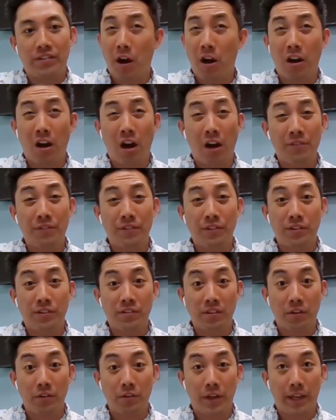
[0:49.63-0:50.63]
Our office is
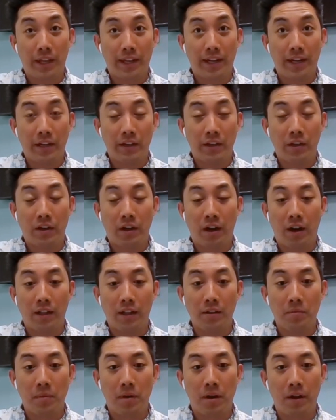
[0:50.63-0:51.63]
located in
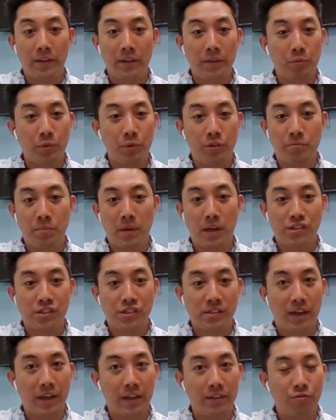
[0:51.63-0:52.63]
Kahala Mall, and we
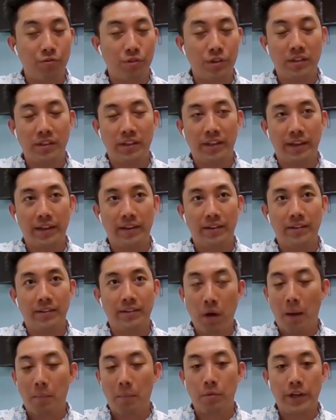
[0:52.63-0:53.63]
specialize really in
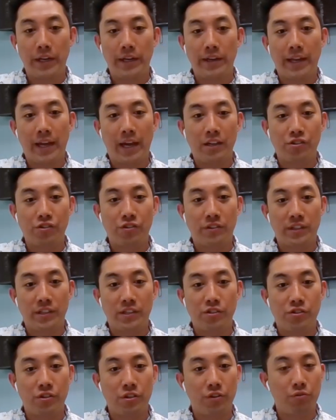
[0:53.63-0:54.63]
property and casualty
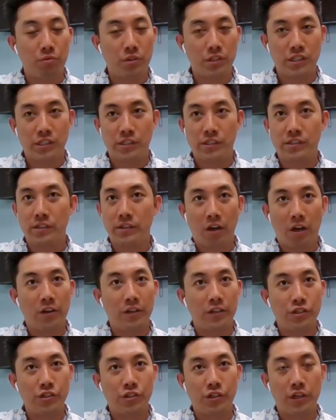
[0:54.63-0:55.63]
insurance, which is car
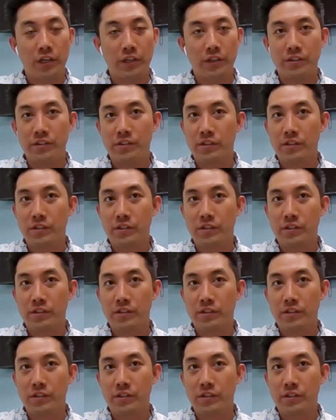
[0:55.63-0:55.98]
insurance,